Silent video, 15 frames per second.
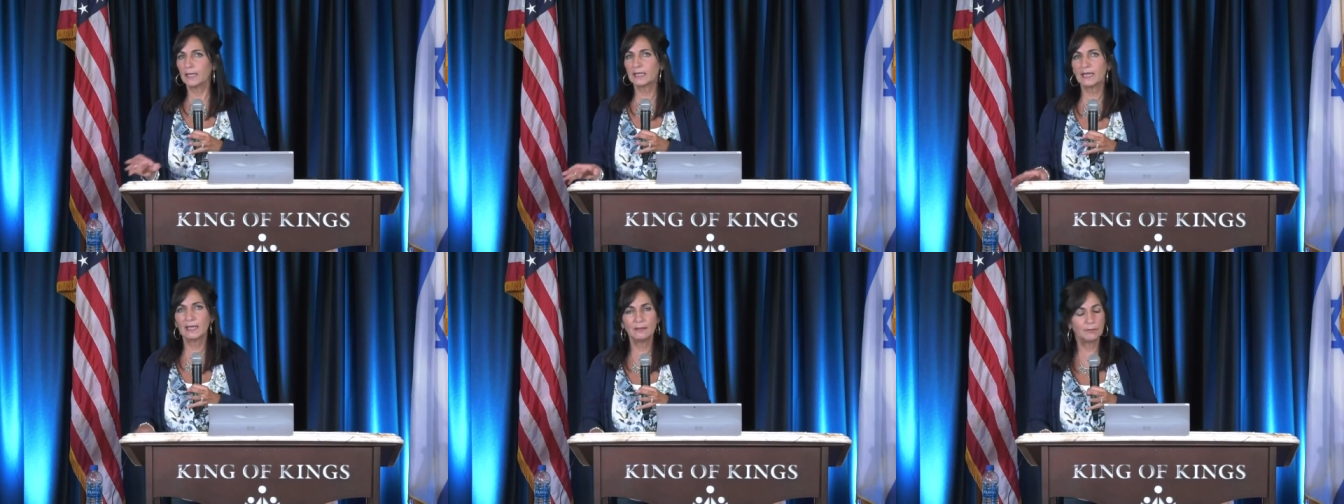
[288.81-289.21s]

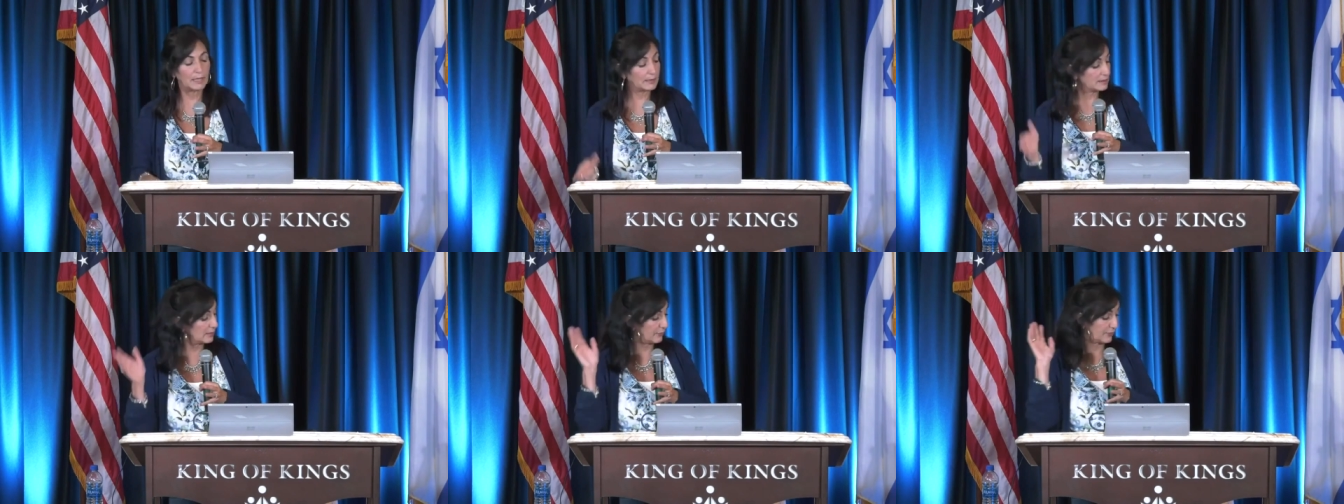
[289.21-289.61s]
And they
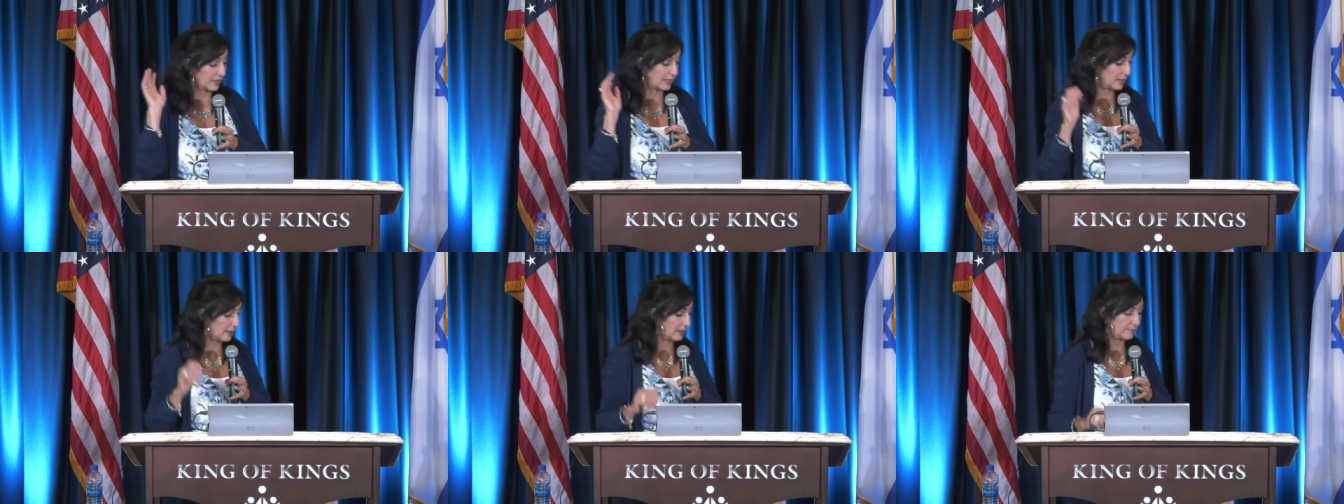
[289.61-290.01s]
came back and
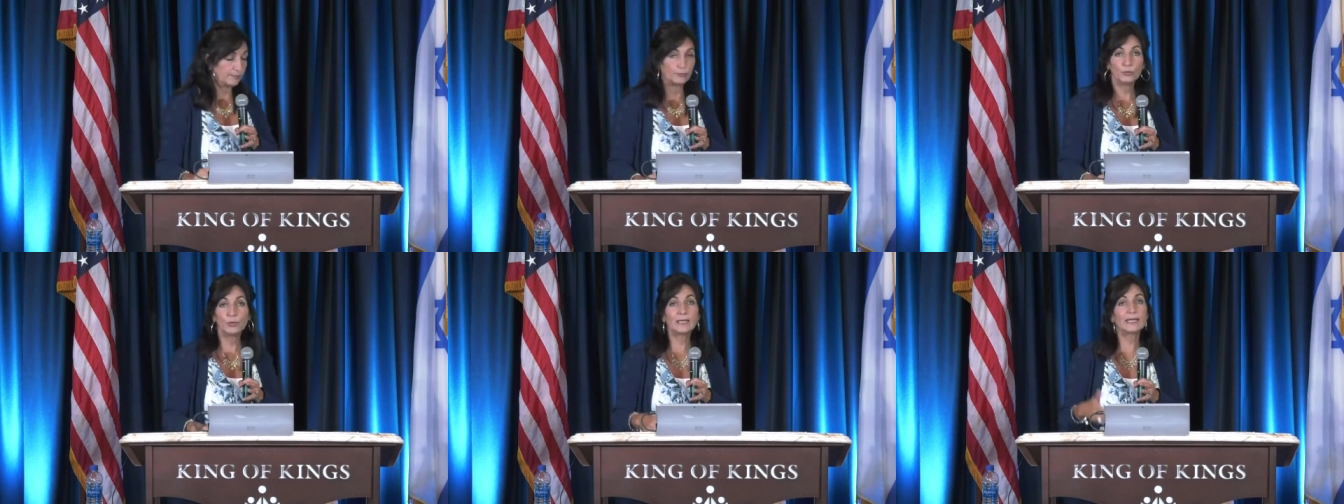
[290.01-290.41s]
said,
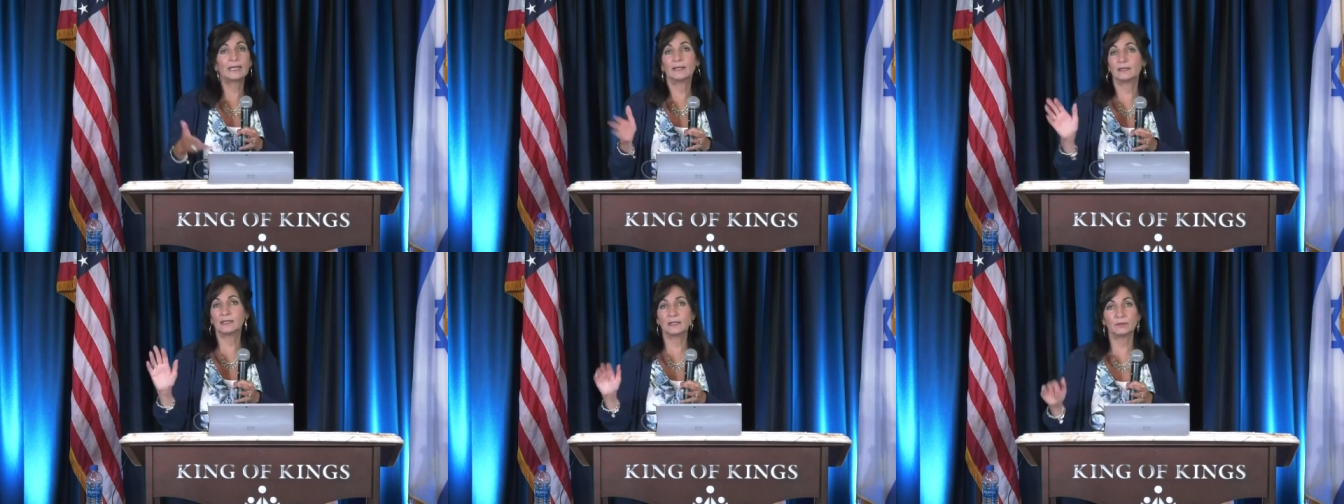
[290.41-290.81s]
forget it.
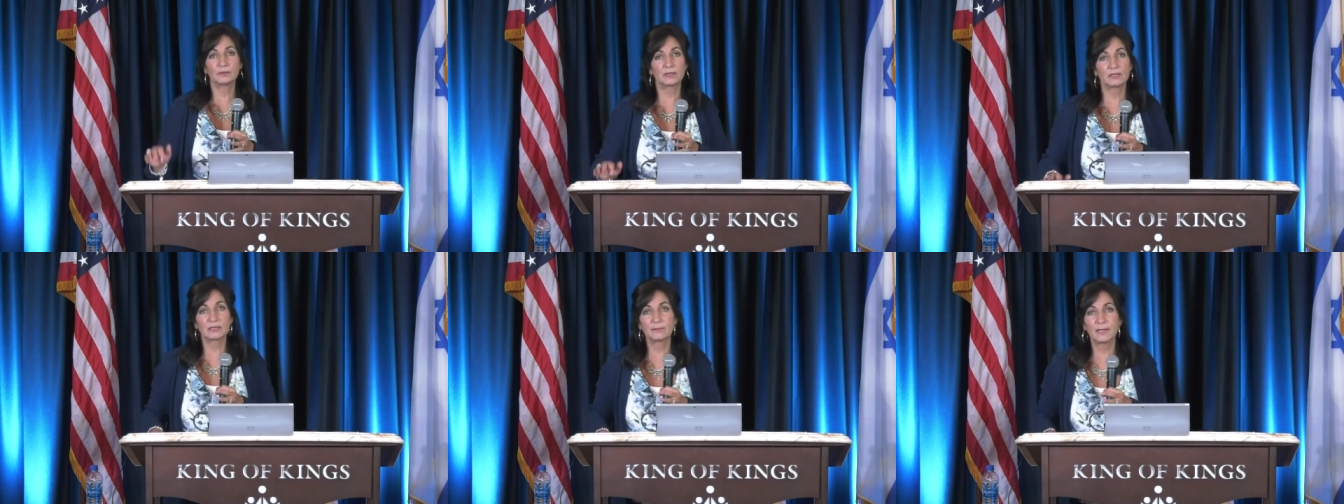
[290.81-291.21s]
We
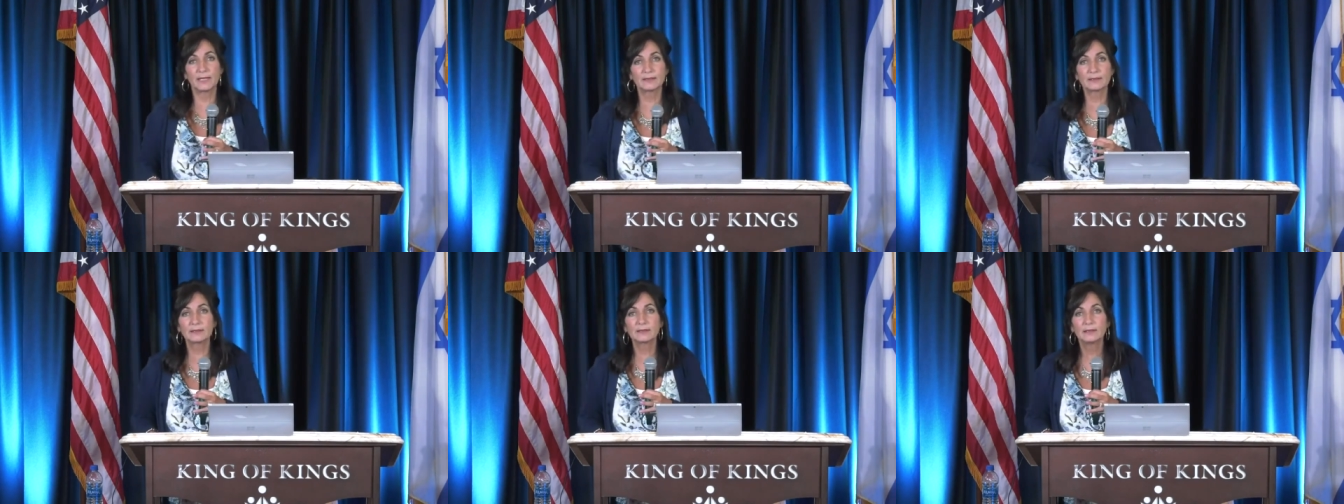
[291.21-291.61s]
can't deal with
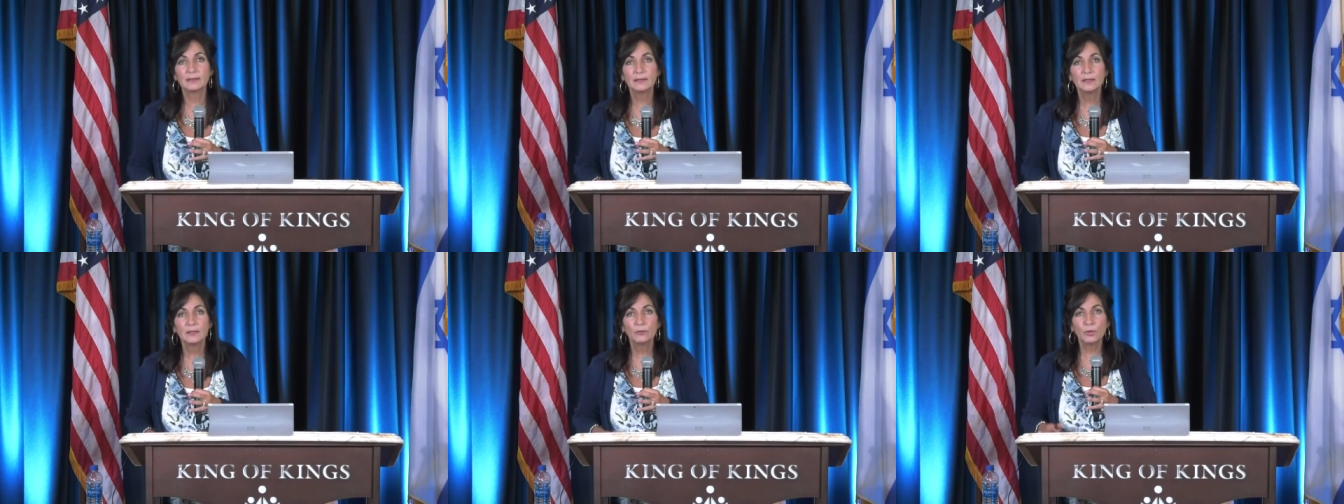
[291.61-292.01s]
this
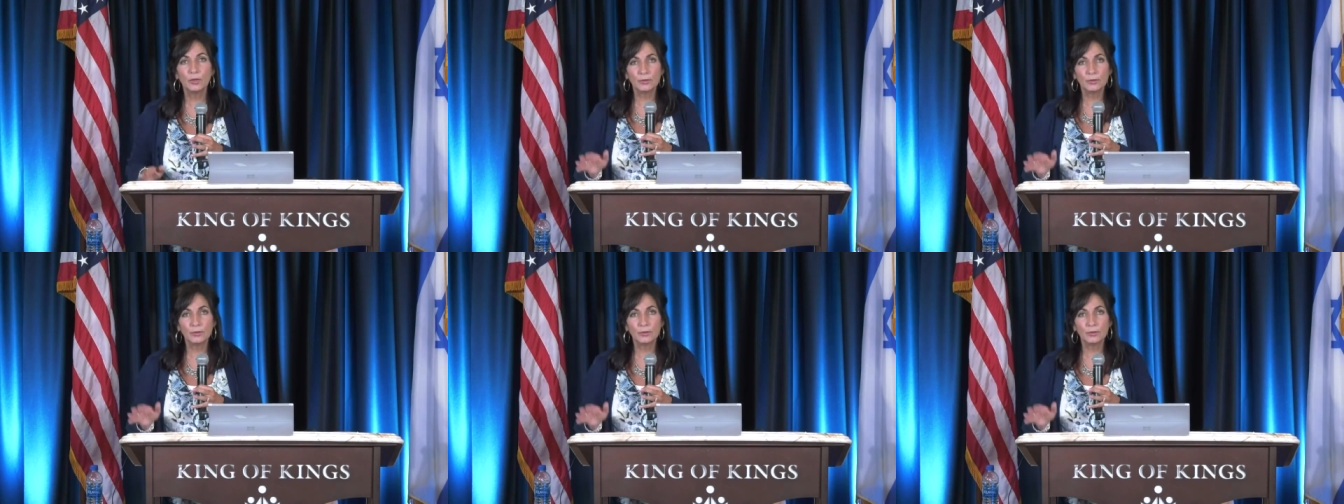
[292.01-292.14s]
mess.